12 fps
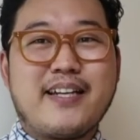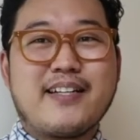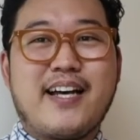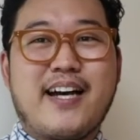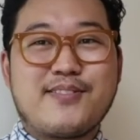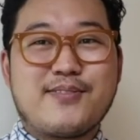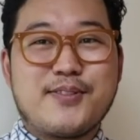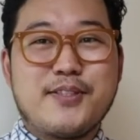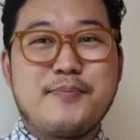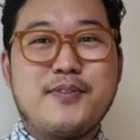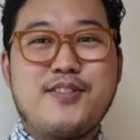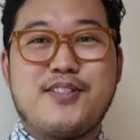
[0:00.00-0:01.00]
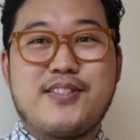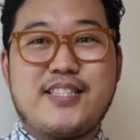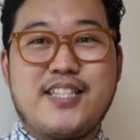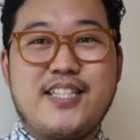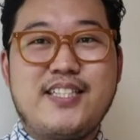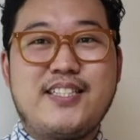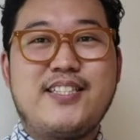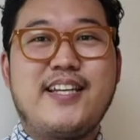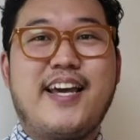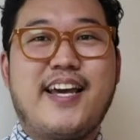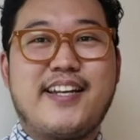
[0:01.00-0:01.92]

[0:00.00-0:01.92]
my classroom to teach